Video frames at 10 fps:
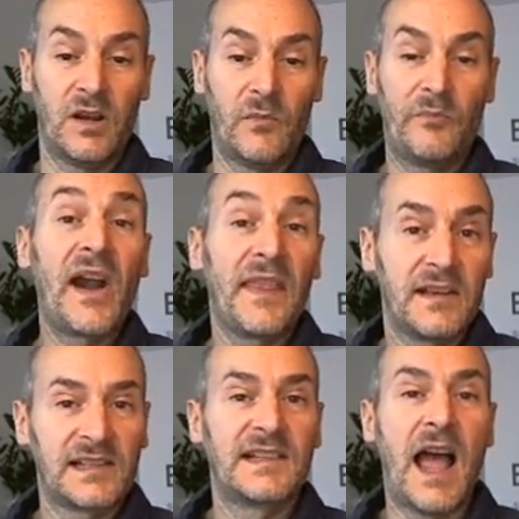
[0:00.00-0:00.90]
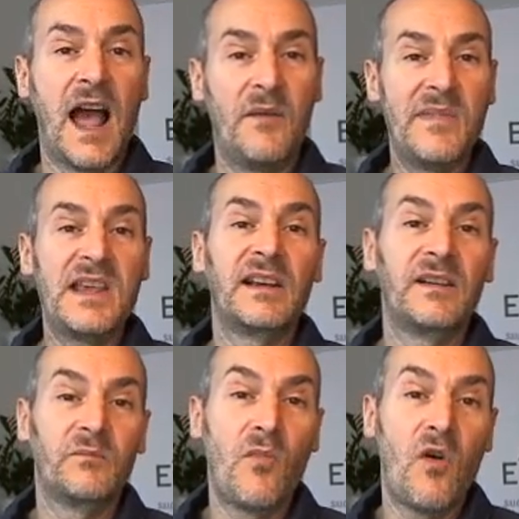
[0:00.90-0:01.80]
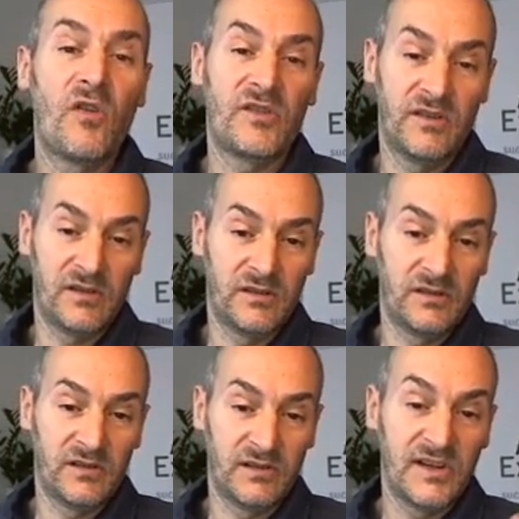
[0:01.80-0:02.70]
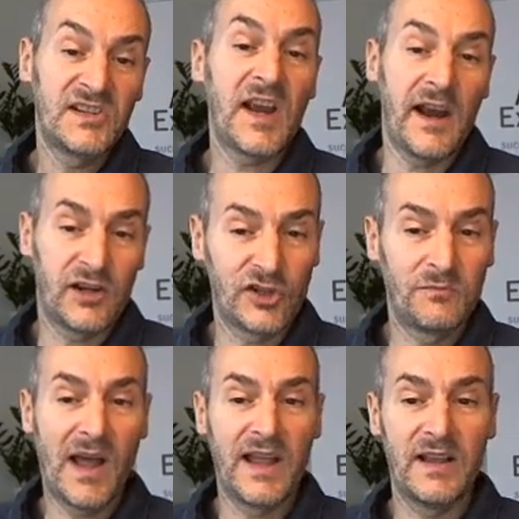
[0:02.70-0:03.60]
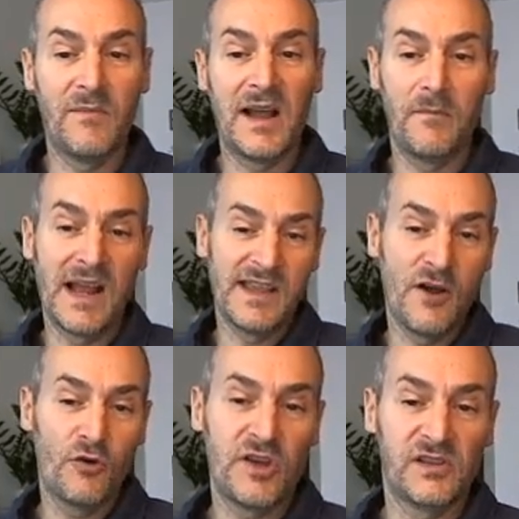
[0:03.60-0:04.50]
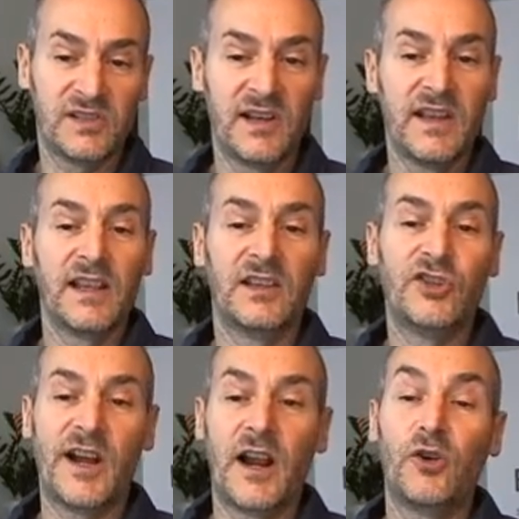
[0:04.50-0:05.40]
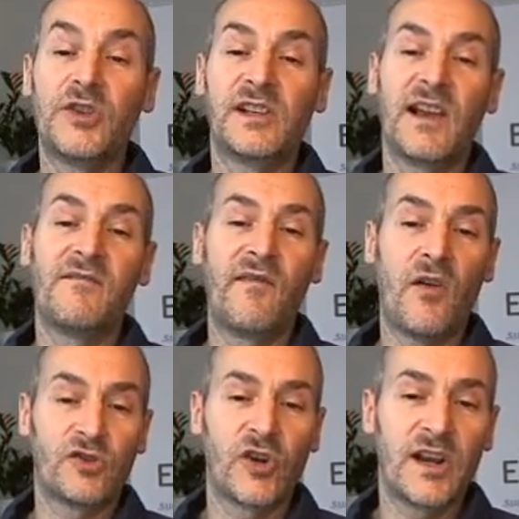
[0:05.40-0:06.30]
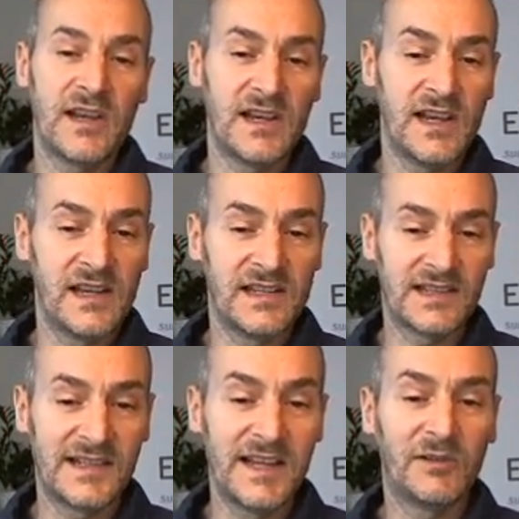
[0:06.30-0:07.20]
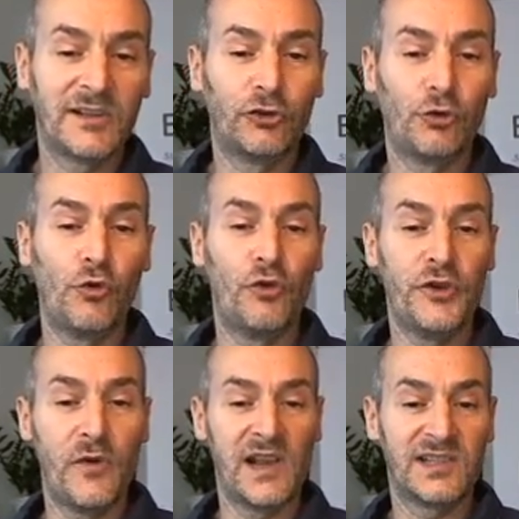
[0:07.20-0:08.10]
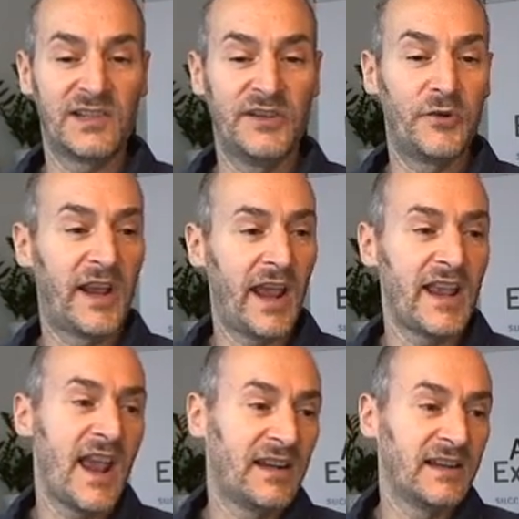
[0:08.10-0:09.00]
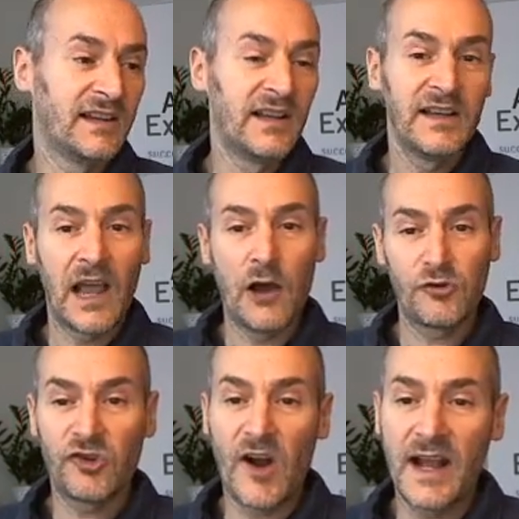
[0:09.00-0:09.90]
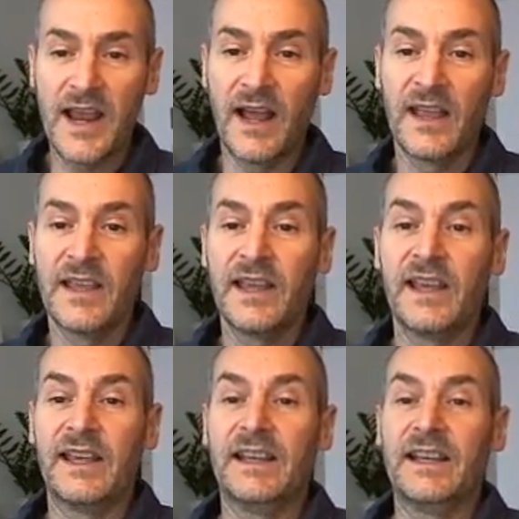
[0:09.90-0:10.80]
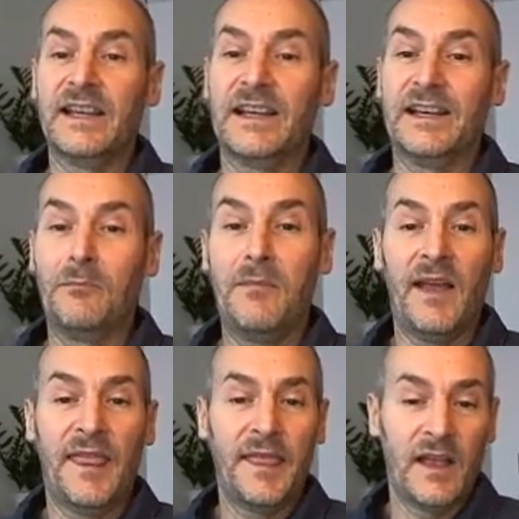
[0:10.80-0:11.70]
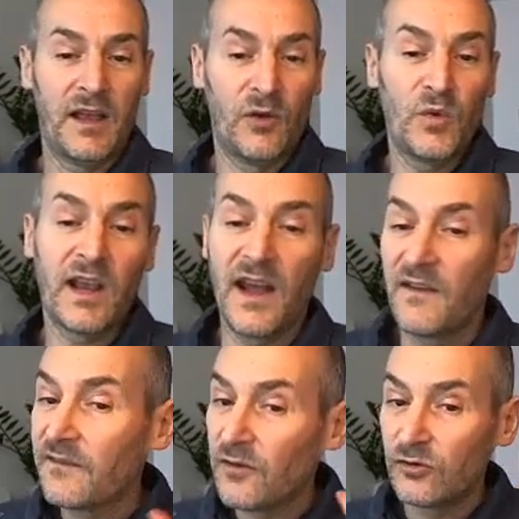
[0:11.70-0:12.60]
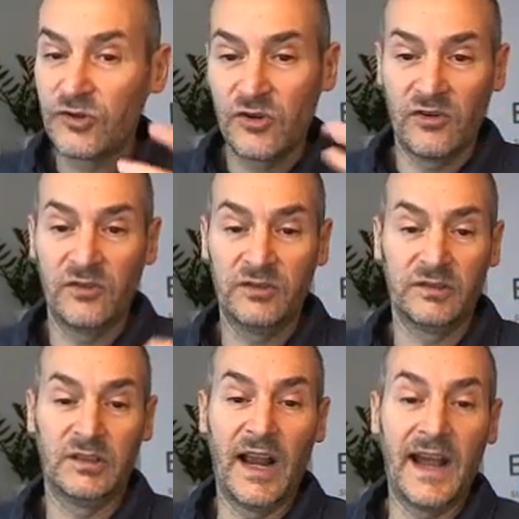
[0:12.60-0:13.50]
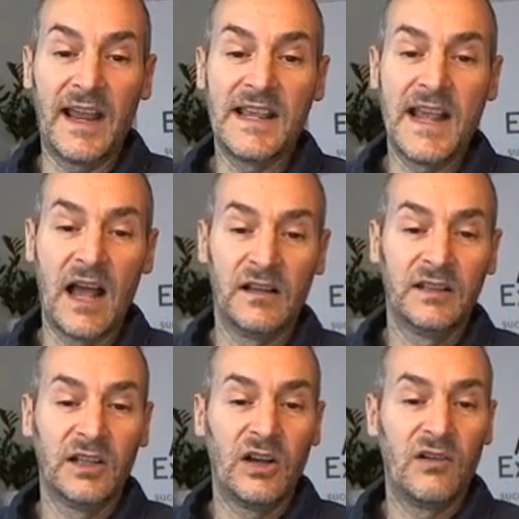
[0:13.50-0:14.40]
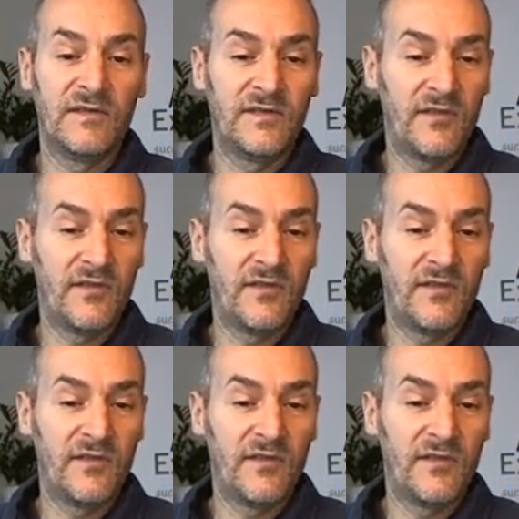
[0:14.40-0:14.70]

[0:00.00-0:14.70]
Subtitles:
products are being more researched by the audience. The general audience, unfortunately, is limited to US, UK, and Australia, but we can have also an idea of